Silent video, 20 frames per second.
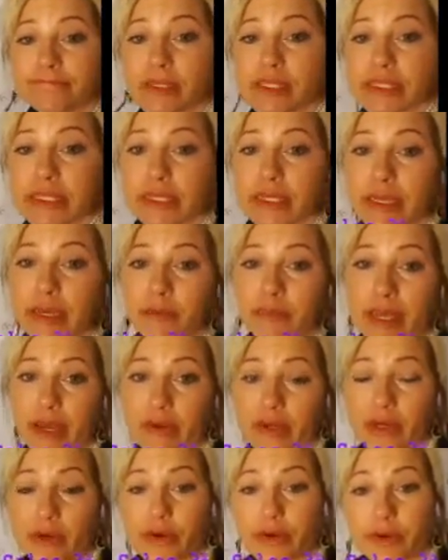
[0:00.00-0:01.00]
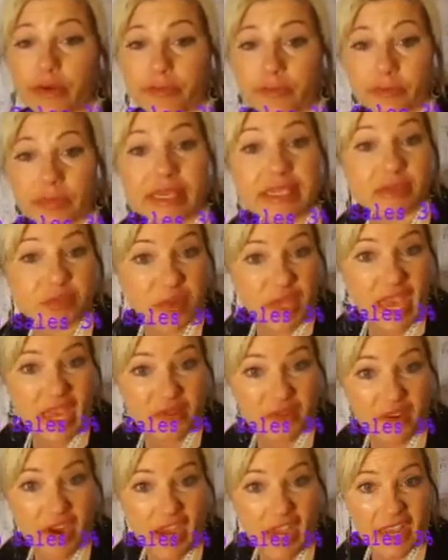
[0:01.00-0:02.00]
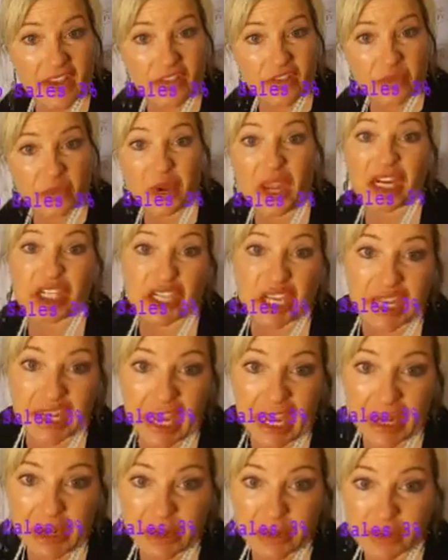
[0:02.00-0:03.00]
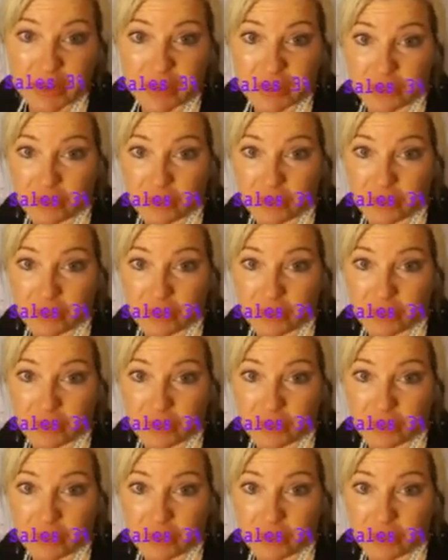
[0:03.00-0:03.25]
it's going to come down here because we had 5. We actually had 8